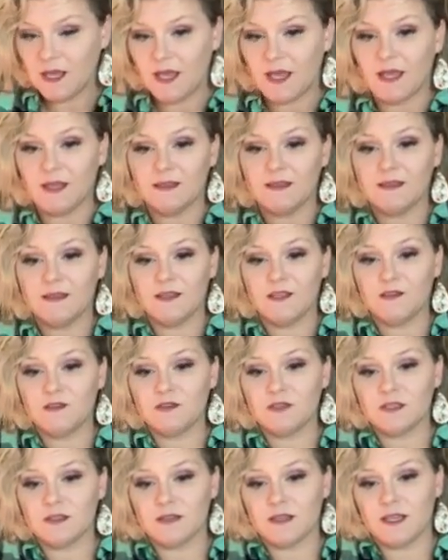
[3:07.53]
And
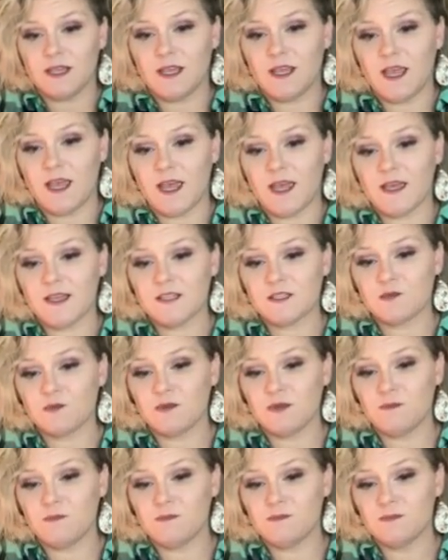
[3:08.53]
literally, as
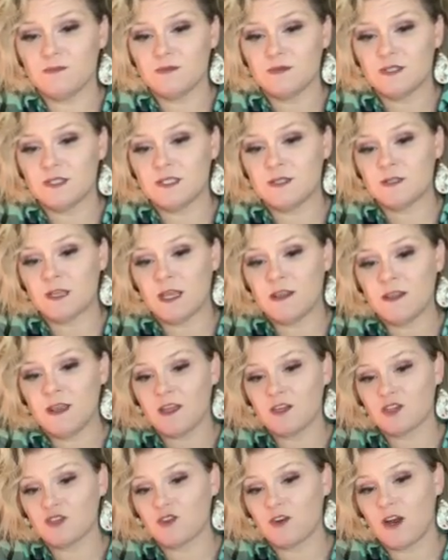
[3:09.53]
we send
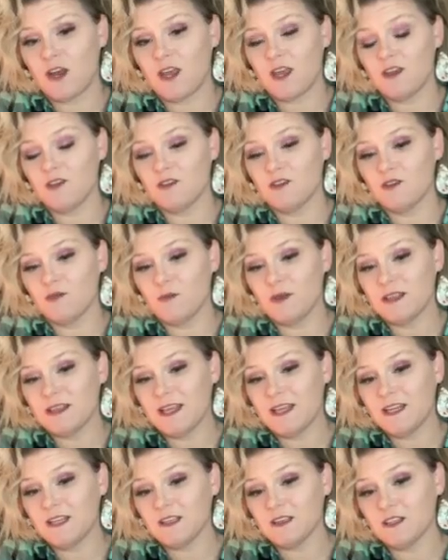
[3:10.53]
that triangle and we
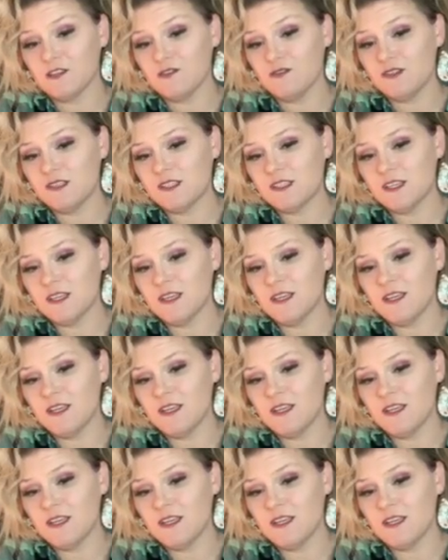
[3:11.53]
let it loose